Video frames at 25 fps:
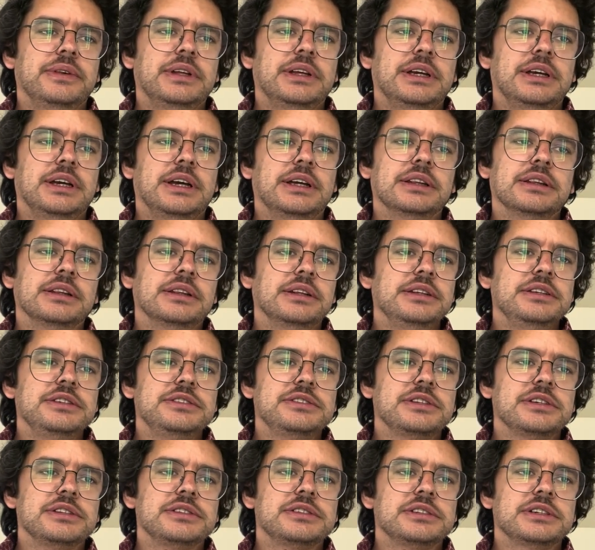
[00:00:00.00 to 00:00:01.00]
at
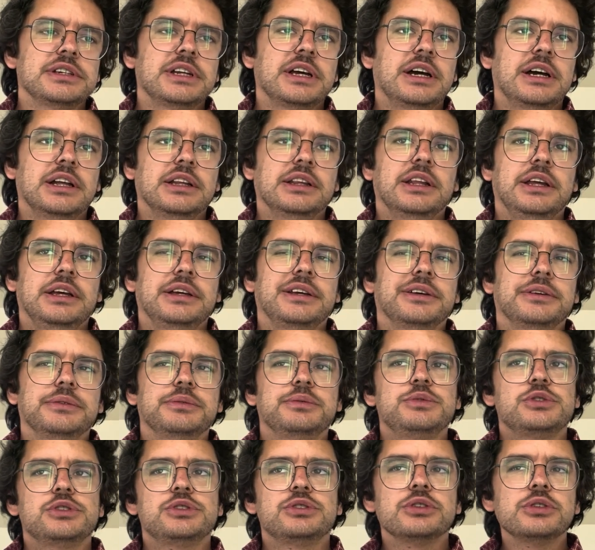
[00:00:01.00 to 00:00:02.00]
least it's not like a
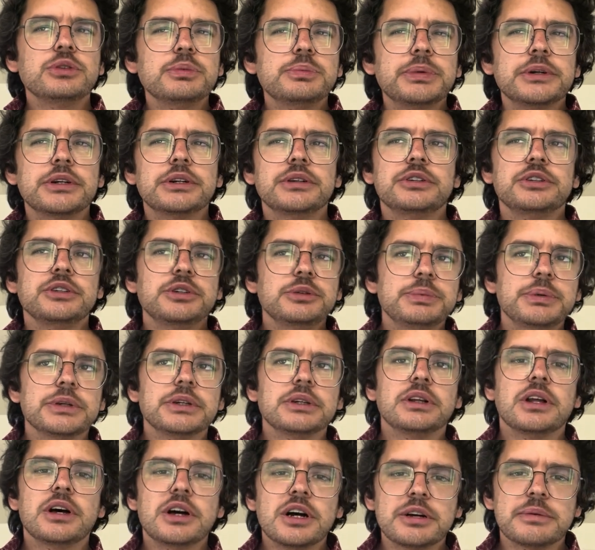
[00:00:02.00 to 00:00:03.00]
super duper
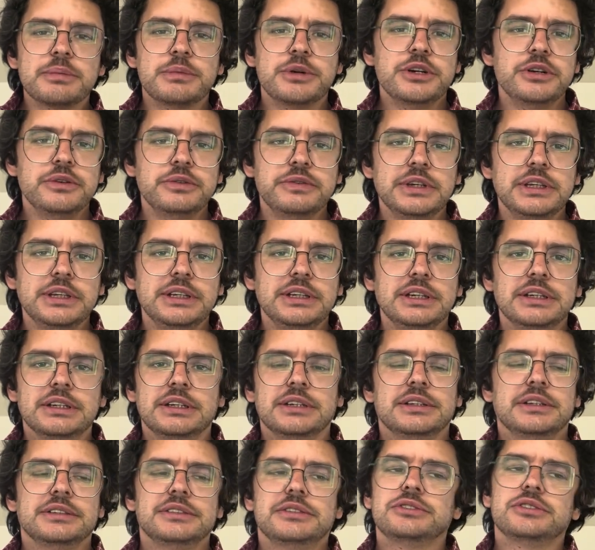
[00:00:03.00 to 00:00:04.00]
long movie.
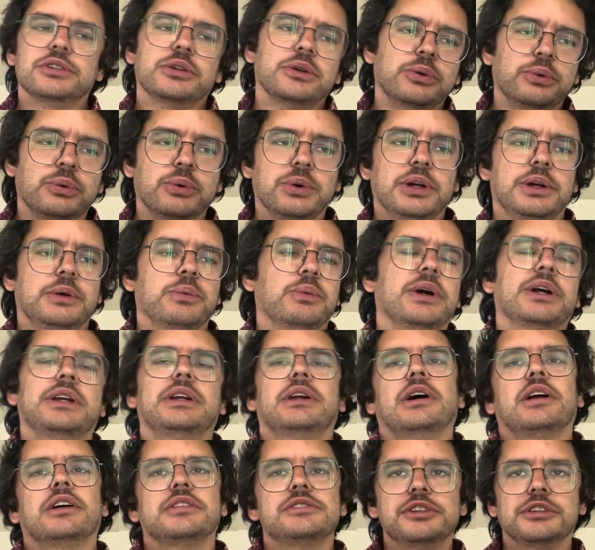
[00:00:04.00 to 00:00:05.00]
So, like, why
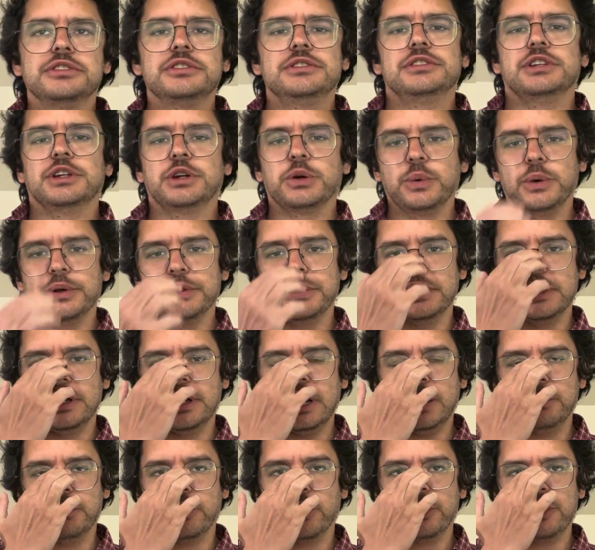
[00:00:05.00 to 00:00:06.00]
not? I'll just stick with it.
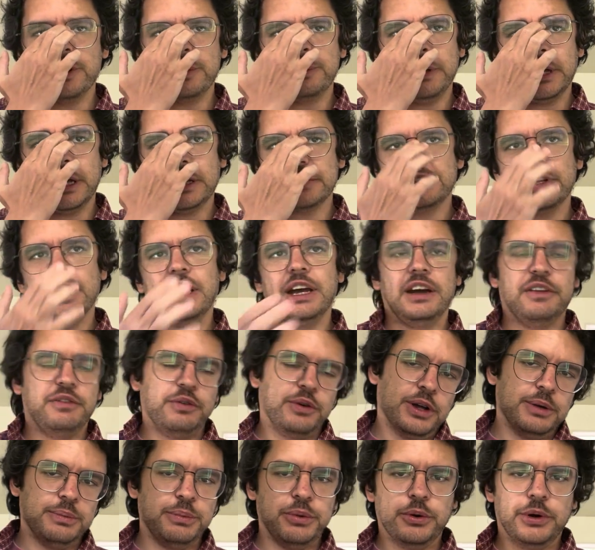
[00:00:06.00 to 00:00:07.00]
I'm already past the
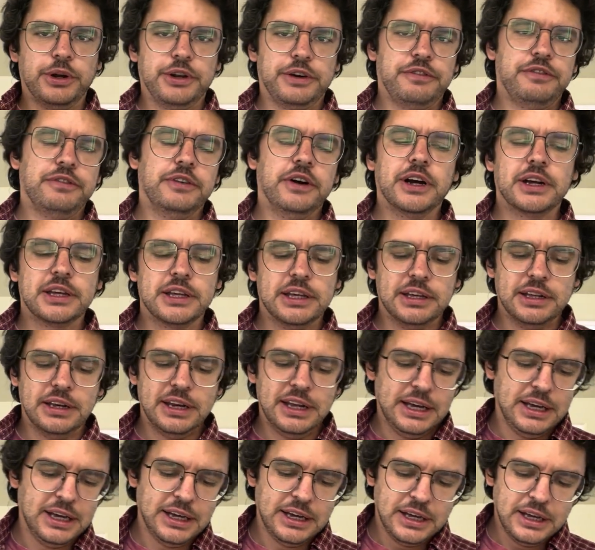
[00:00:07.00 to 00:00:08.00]
halfway point. Fuck it.
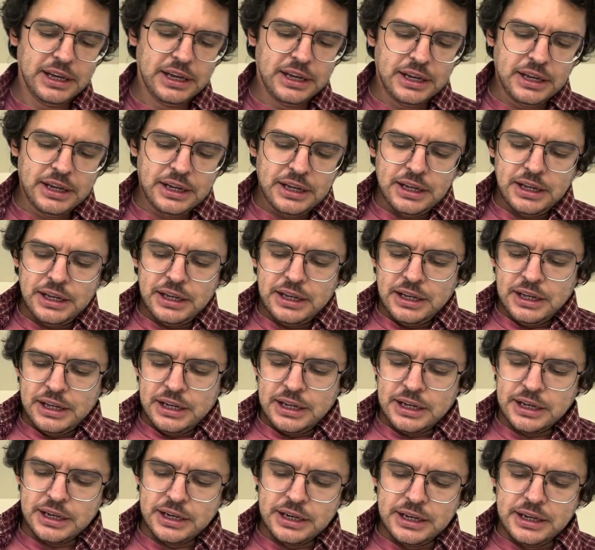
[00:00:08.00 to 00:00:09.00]

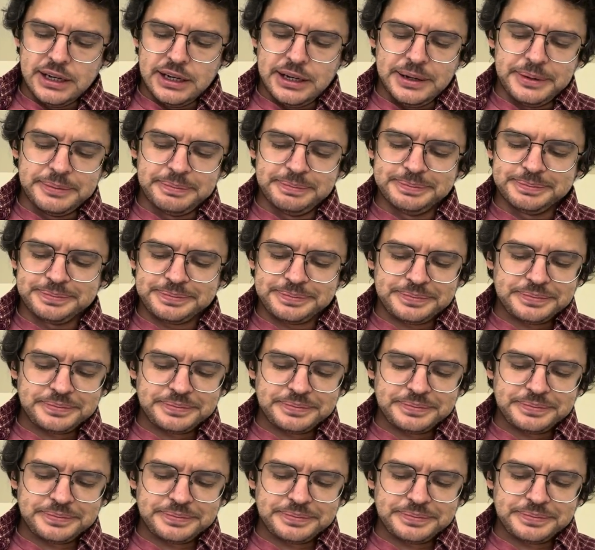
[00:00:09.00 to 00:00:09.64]
But